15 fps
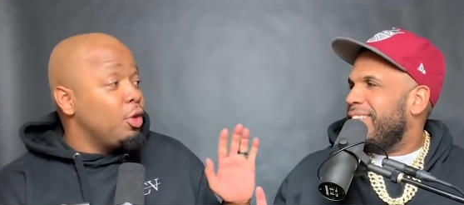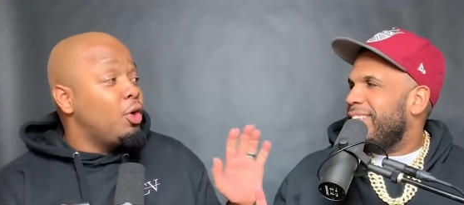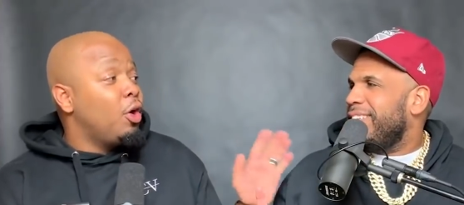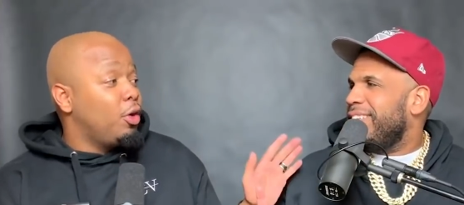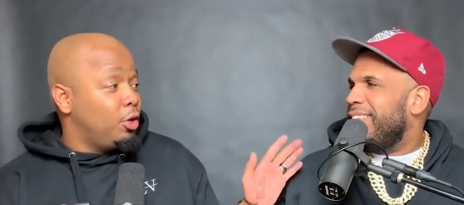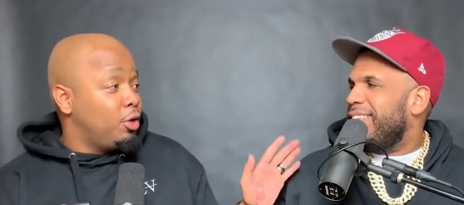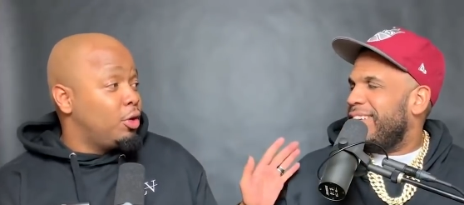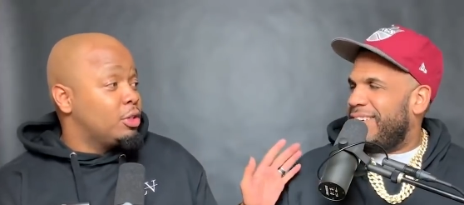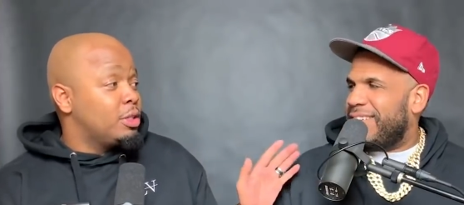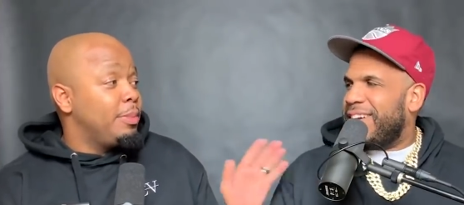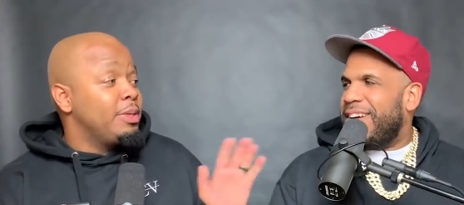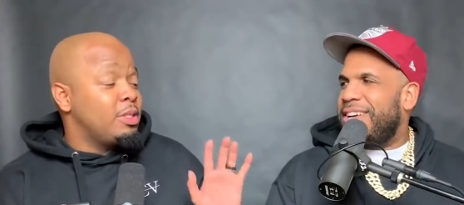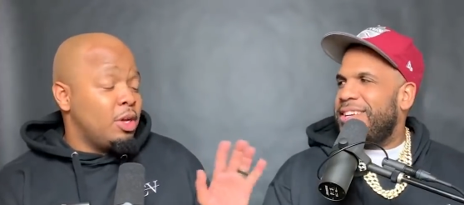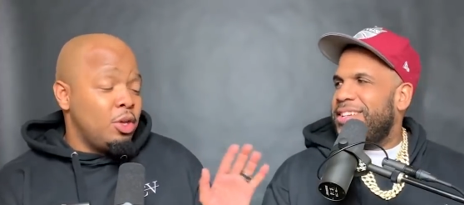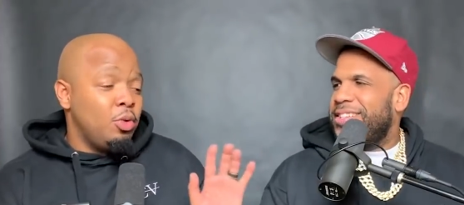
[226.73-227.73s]
Speaker 1: you go to yours, okay.
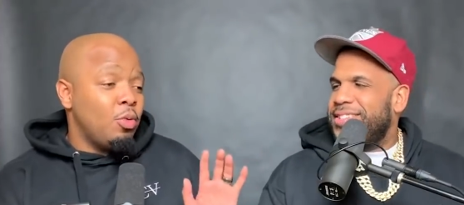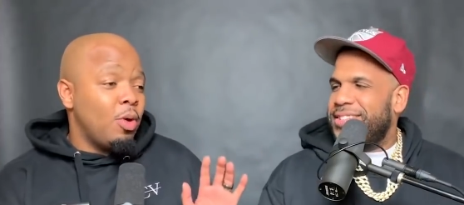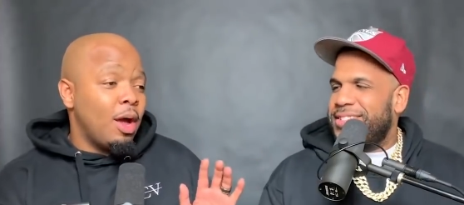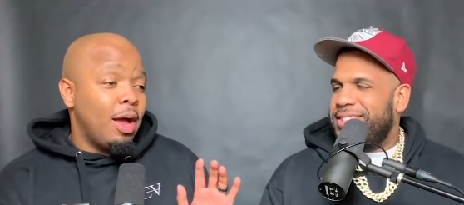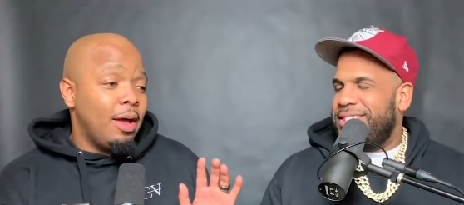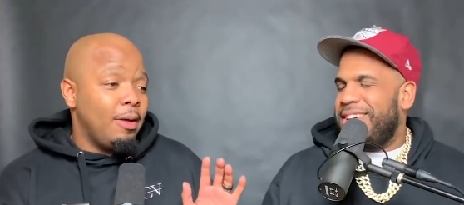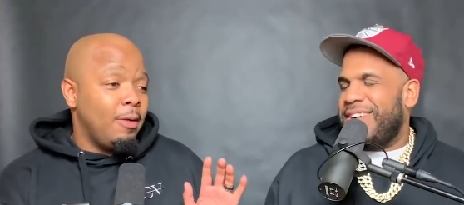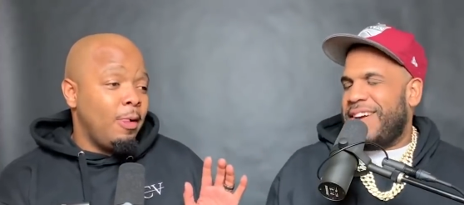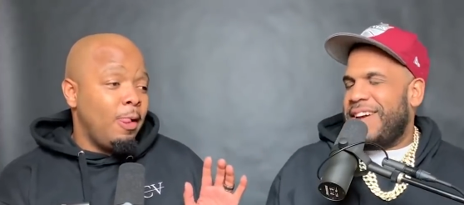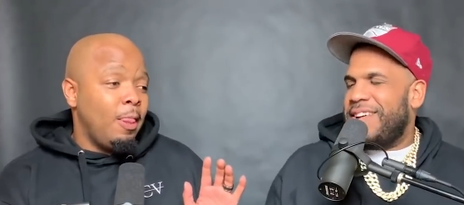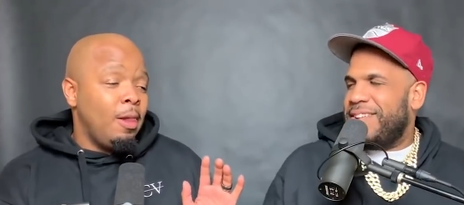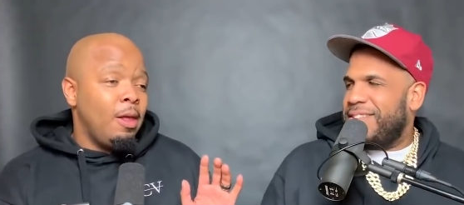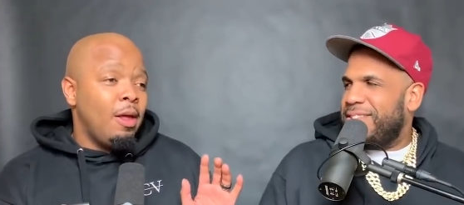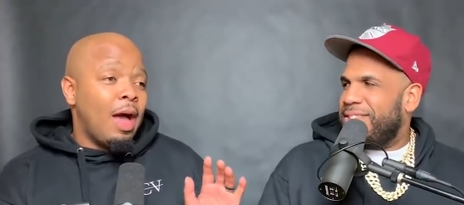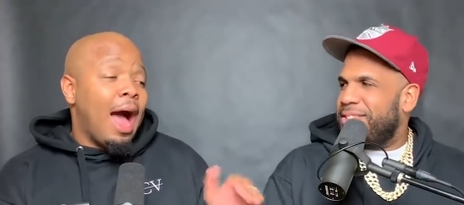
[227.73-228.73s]
let me tell you why. Okay.
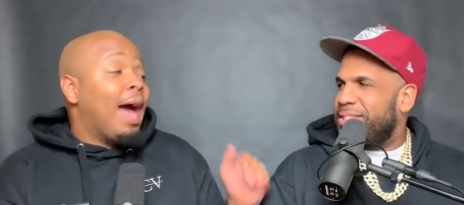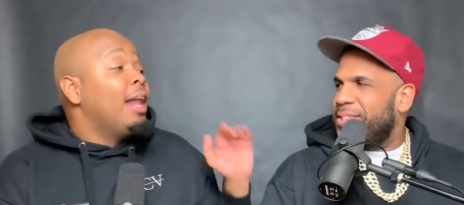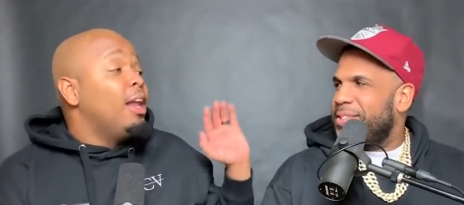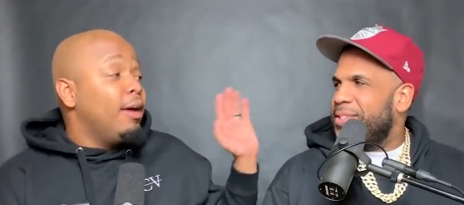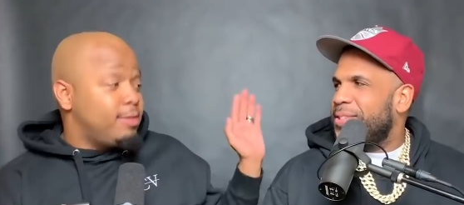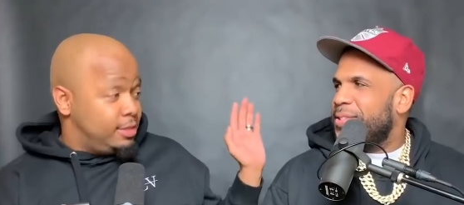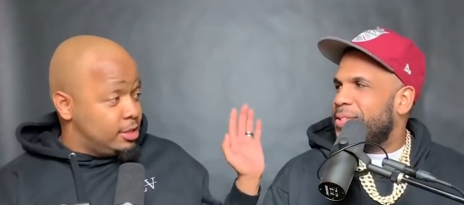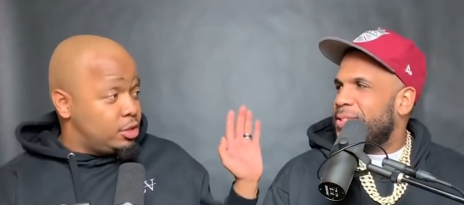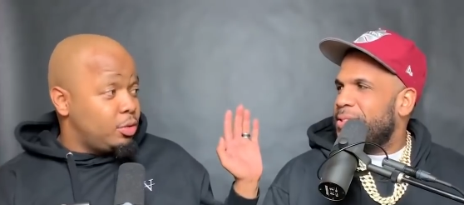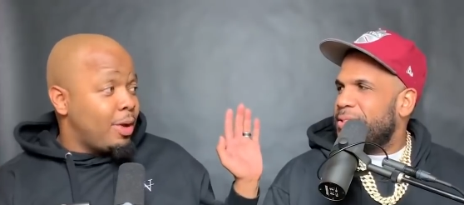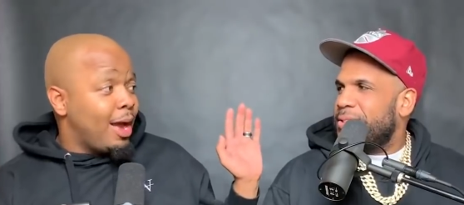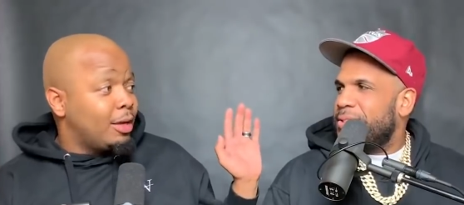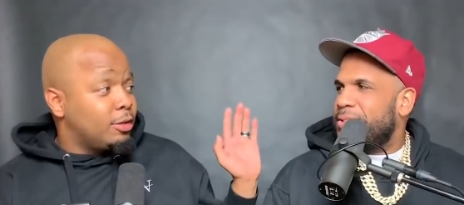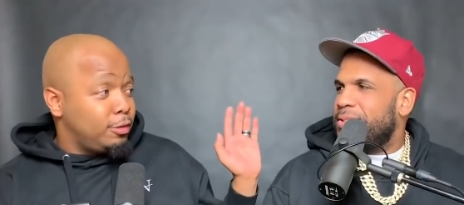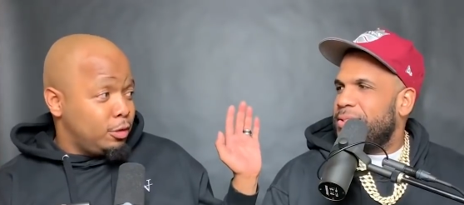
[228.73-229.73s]
I love Sister
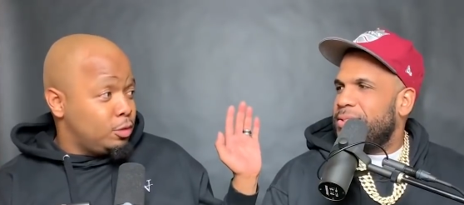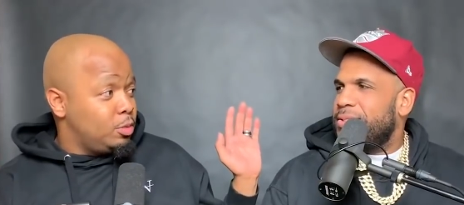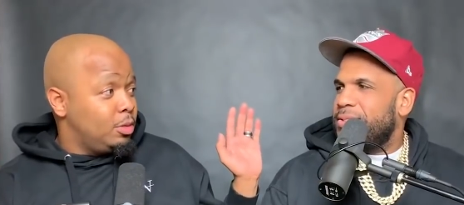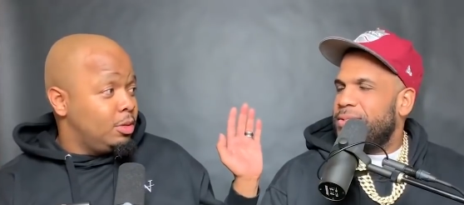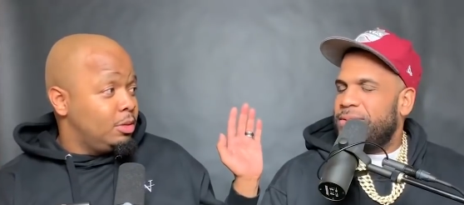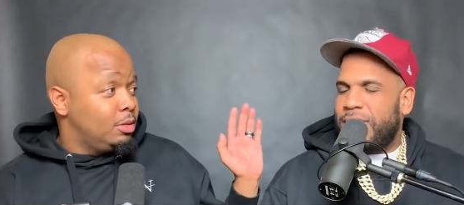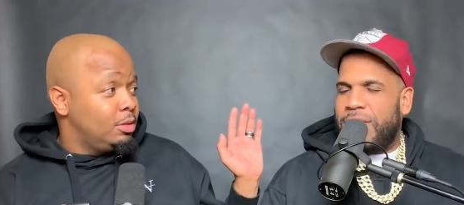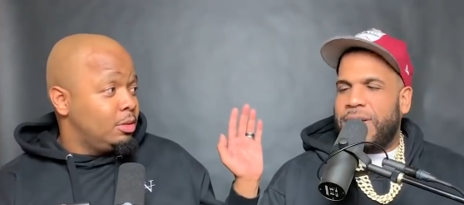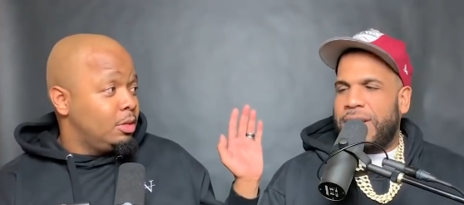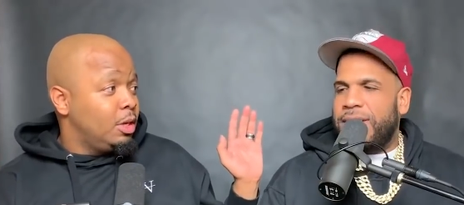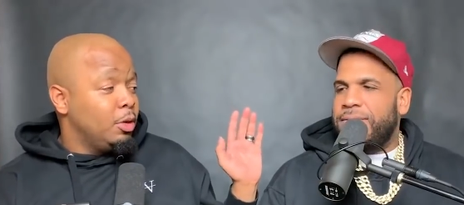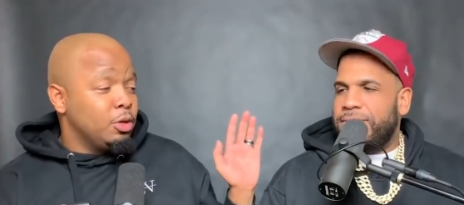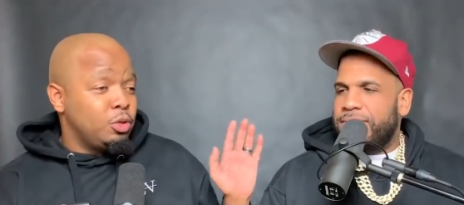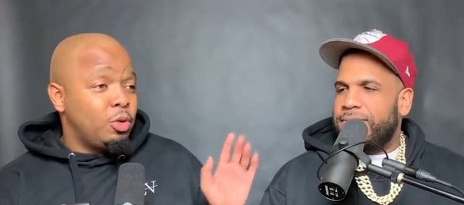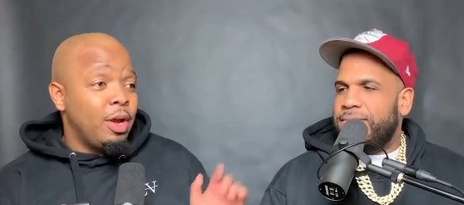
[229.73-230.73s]
Act the first one. Okay.
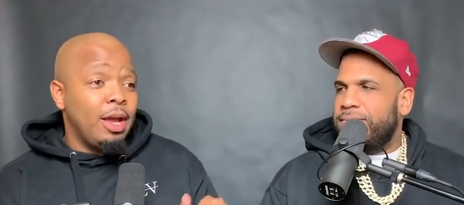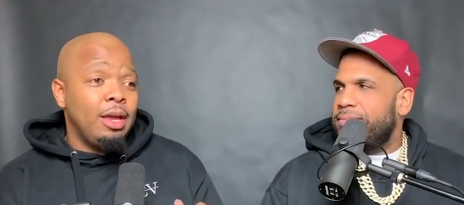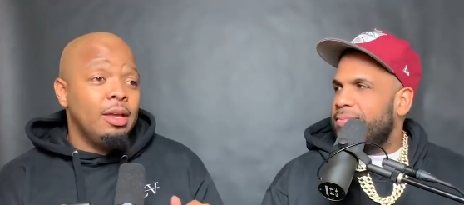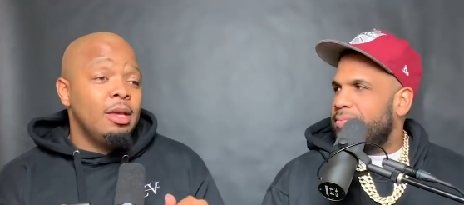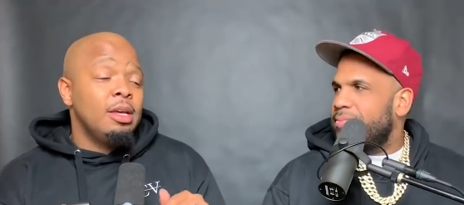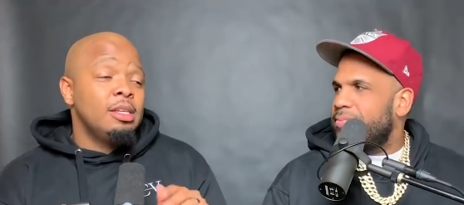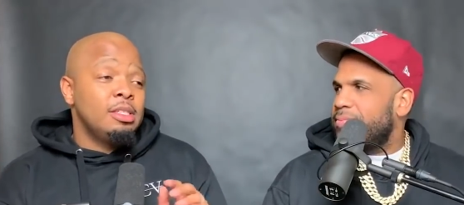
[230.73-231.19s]
It was great.